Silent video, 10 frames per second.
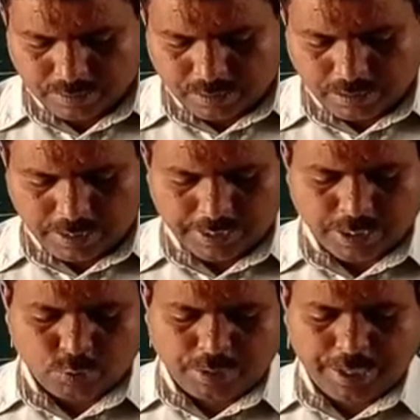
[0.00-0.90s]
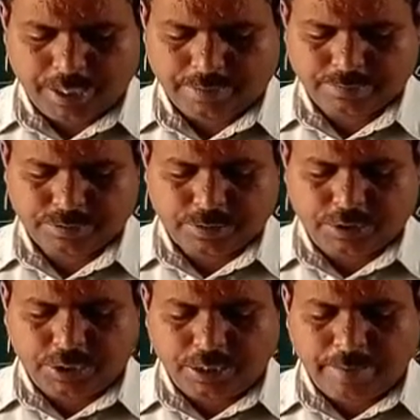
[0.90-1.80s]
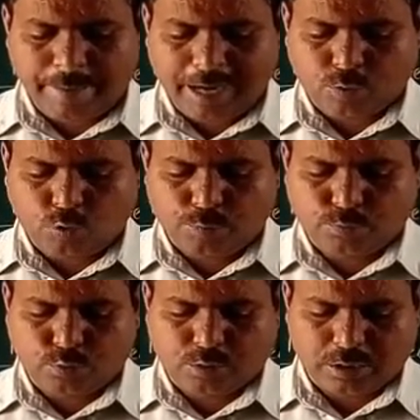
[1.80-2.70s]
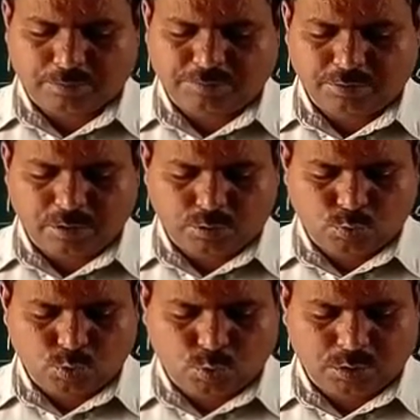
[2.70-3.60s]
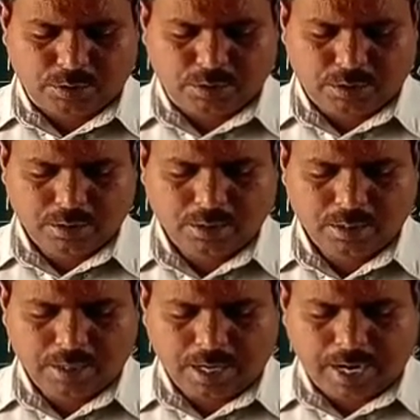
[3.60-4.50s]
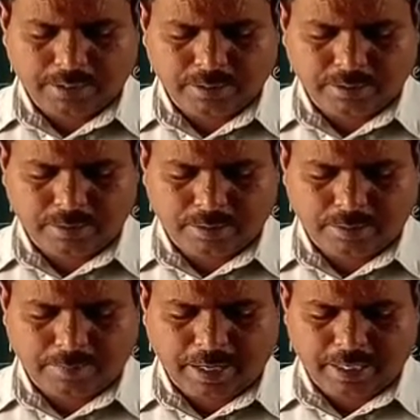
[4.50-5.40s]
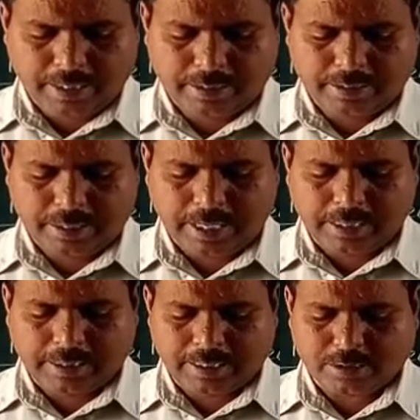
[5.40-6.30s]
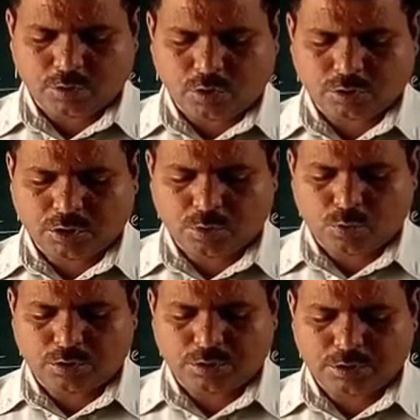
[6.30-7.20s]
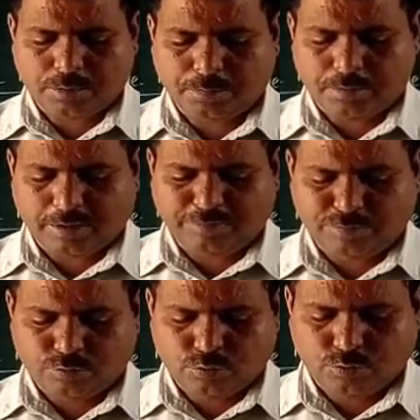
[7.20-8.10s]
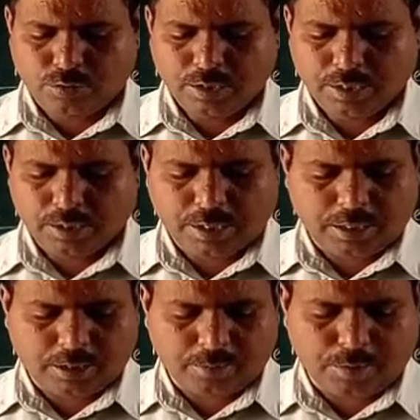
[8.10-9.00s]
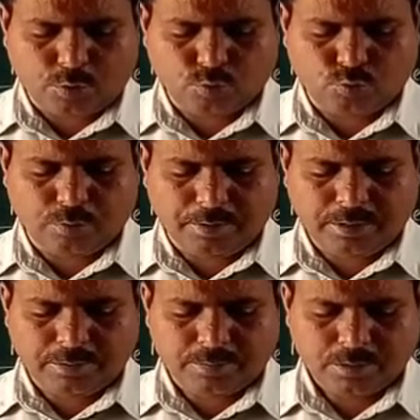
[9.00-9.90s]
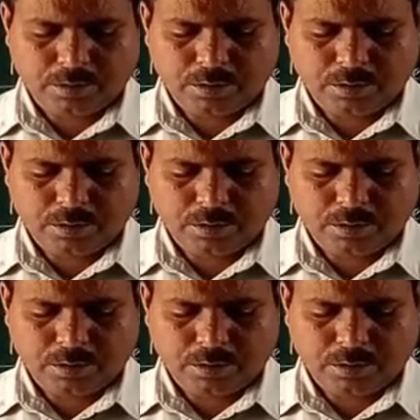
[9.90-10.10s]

Her return to India. The journey back home took a further tour on the Anandi by health as a doctor on the ship refused to treat a brown woman